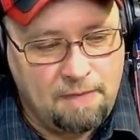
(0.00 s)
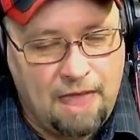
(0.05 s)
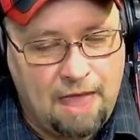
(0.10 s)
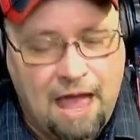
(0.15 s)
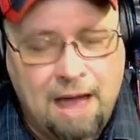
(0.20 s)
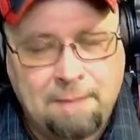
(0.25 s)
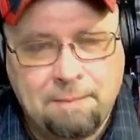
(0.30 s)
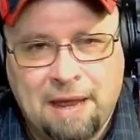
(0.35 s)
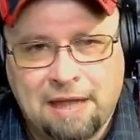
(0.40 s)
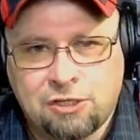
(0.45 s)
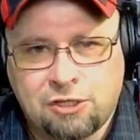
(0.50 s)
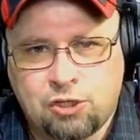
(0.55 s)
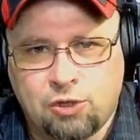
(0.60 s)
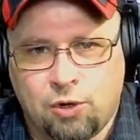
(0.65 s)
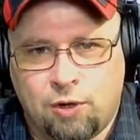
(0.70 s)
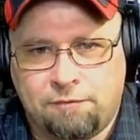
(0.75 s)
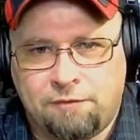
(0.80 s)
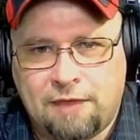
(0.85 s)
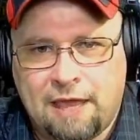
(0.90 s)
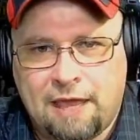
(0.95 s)
I'm not
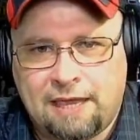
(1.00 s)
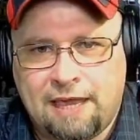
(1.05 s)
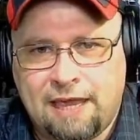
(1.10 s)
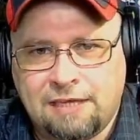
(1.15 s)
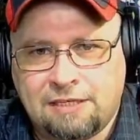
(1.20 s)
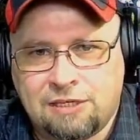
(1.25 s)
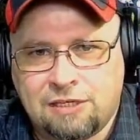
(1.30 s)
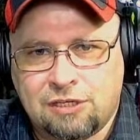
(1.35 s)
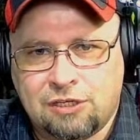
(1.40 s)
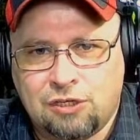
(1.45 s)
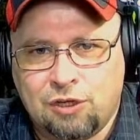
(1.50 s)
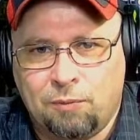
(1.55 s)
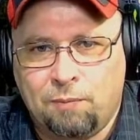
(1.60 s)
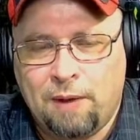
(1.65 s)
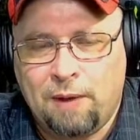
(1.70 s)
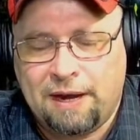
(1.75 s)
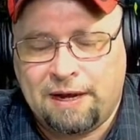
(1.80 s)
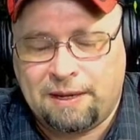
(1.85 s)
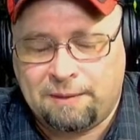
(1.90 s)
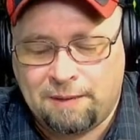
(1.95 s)
sure if that case is still
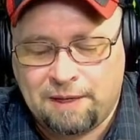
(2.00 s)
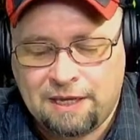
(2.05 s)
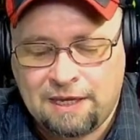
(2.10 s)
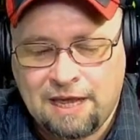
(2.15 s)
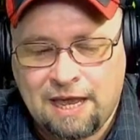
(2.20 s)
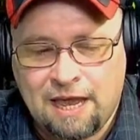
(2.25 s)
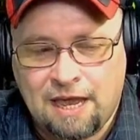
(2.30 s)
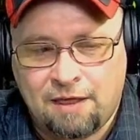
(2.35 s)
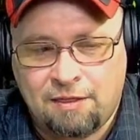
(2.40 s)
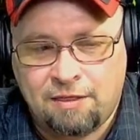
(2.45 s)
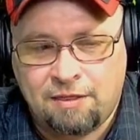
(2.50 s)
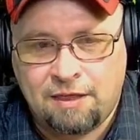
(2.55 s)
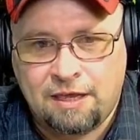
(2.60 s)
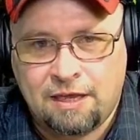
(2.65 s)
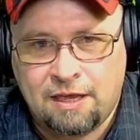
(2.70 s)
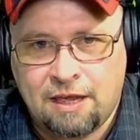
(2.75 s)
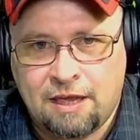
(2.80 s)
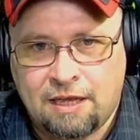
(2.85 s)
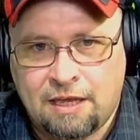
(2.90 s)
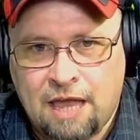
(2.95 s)
pending, but yeah,
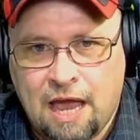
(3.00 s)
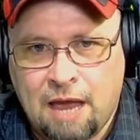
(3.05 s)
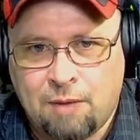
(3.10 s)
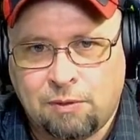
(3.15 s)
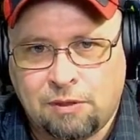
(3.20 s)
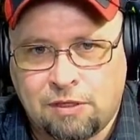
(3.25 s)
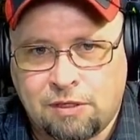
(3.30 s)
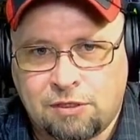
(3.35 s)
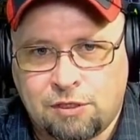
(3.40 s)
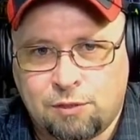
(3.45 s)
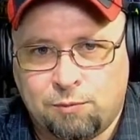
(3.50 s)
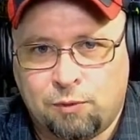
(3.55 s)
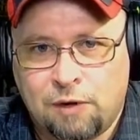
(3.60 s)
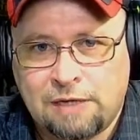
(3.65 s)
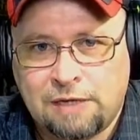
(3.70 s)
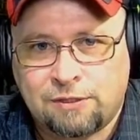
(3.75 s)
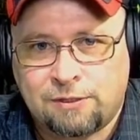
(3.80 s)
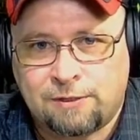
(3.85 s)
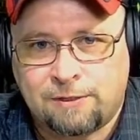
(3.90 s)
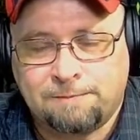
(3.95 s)
the guy with the
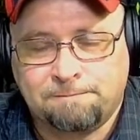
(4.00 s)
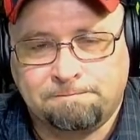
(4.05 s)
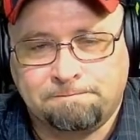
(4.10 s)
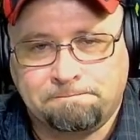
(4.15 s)
suppressor.